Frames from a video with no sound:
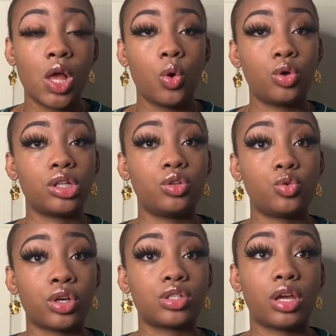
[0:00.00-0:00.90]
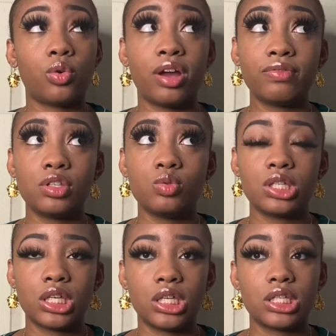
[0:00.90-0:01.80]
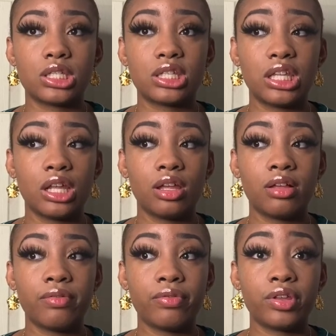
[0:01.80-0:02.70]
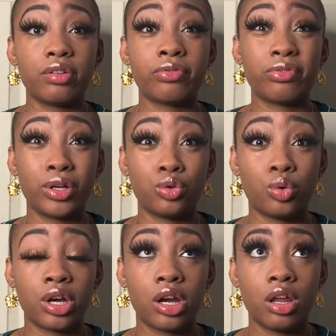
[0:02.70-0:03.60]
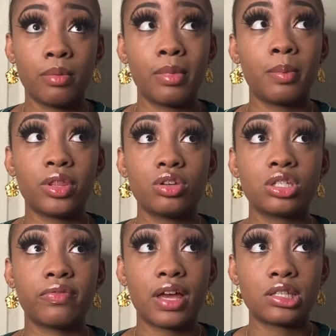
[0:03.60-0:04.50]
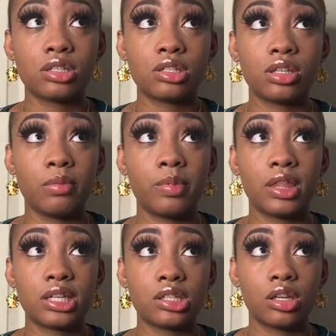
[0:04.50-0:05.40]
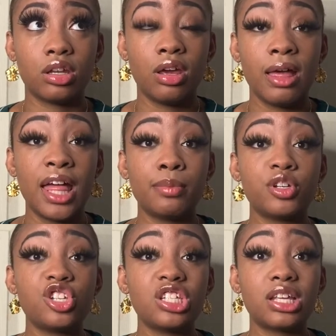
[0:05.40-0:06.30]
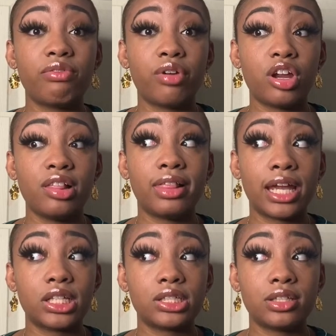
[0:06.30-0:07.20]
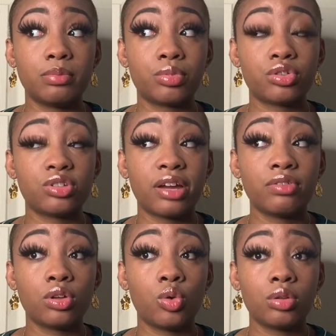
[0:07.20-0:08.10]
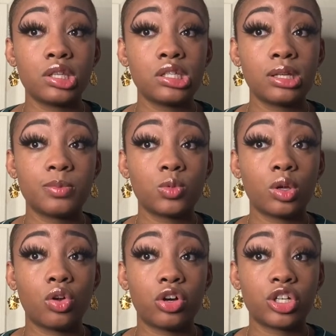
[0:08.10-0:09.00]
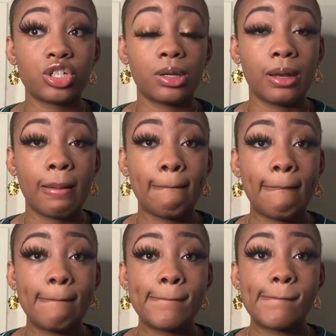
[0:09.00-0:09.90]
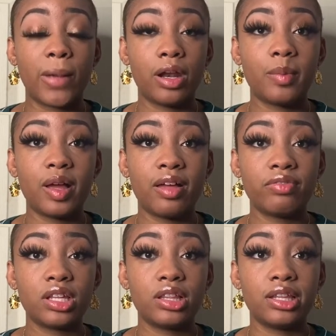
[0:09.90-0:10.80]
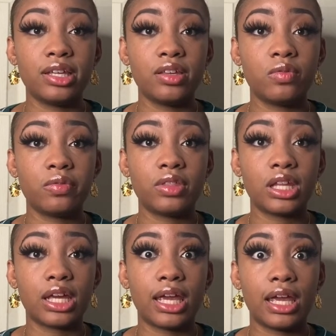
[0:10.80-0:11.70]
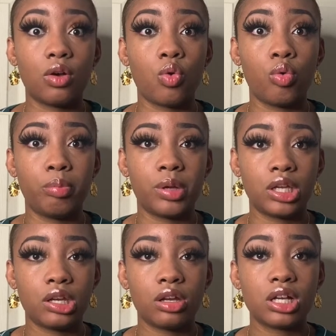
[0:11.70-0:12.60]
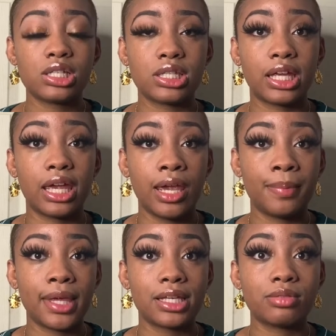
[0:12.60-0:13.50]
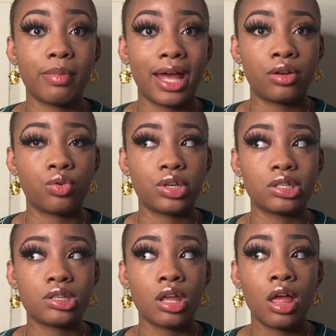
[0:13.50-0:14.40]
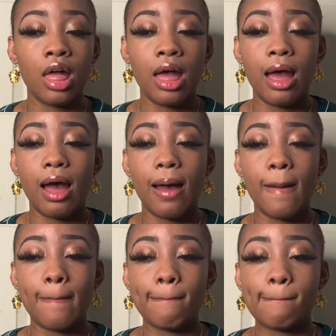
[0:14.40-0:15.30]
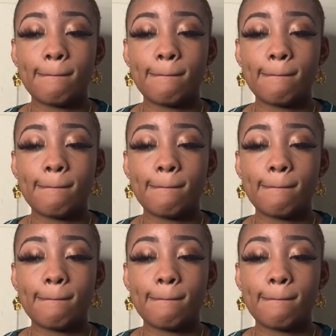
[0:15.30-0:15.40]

on the door, so I don't have to use keys for the front door. My mother is fast asleep, that's good, but she's a very light sleeper, so I have to go up the steps with caution. And I'm gonna have to leave the gate open because the gate makes mad noise. Um,